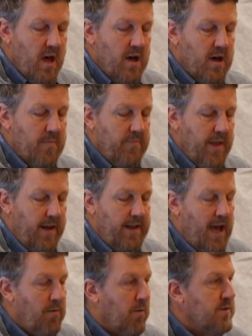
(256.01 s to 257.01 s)
Um, and
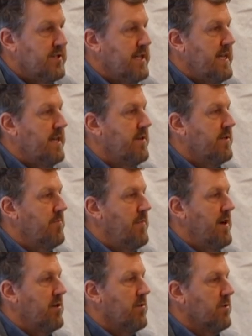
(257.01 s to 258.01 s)
now what we're seeing is the
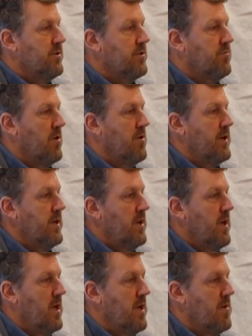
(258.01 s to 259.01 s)
mariculture is growing.
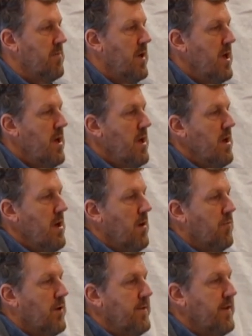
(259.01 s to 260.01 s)
Um,
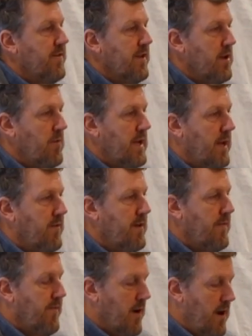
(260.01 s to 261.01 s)
previously, we had
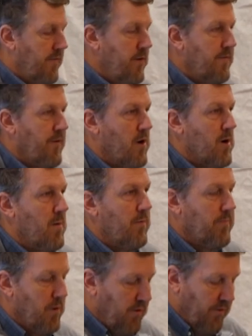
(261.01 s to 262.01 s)
seen very few
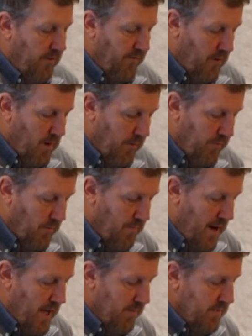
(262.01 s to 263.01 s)
farms. Most of the farms were
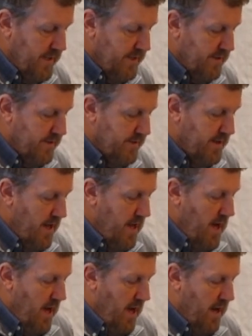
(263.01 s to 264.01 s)
bottom leases.
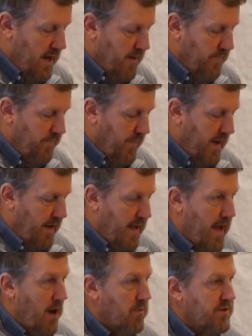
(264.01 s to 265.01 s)
Um, and
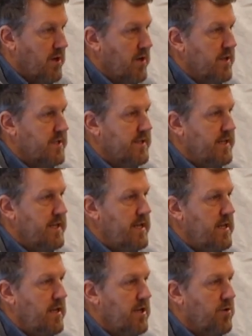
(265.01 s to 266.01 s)
now we're starting to
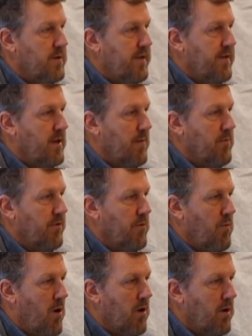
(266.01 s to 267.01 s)
see increasing numbers of
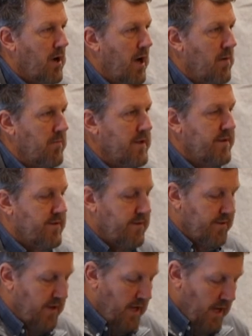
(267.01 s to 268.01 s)
water column
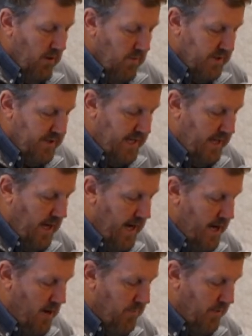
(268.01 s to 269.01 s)
leases. We're seeing
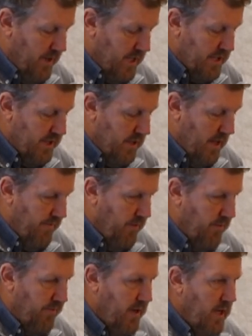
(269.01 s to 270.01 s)
higher production
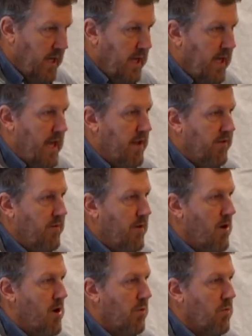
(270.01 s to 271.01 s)
levels, and it's through the
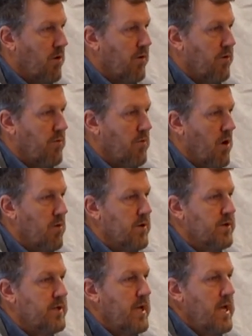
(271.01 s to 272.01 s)
hard work of the
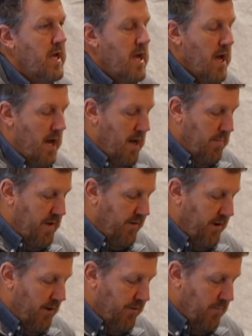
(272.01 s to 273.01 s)
growers. Um, but
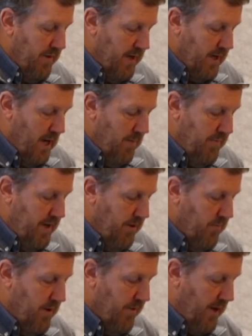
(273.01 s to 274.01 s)
it's also been accompanied
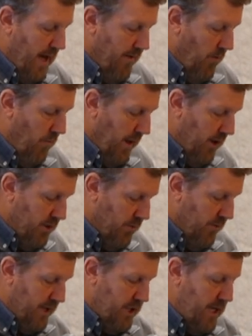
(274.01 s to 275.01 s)
with kind of a
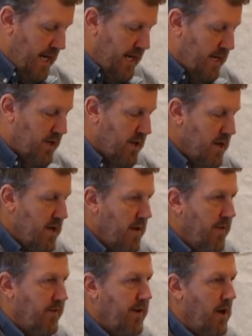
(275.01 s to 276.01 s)
regulatory change
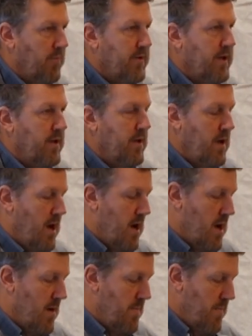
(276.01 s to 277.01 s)
that's helped it
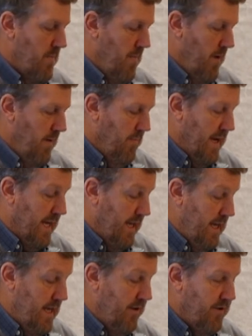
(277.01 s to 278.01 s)
um, make
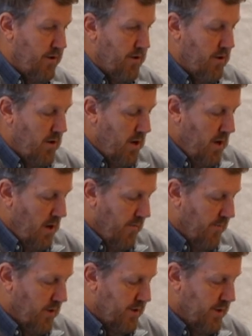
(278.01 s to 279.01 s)
it easier
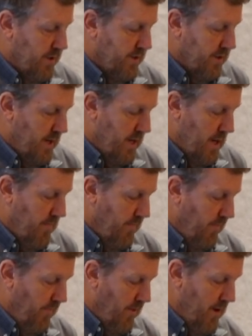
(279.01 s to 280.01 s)
versus um,
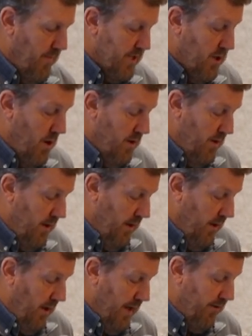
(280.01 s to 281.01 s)
very much uh,
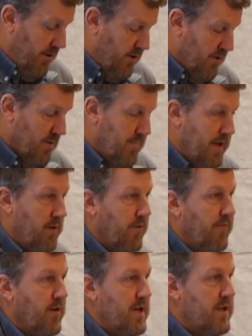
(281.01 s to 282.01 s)
as it used to be. It
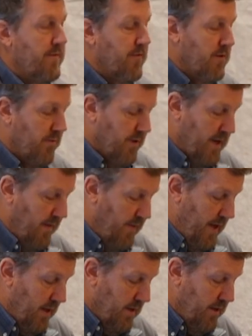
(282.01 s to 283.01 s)
was very difficult to get
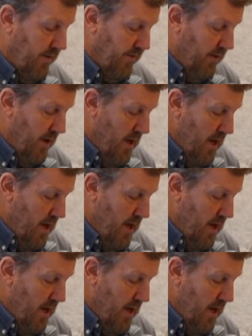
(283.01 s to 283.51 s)
that lease.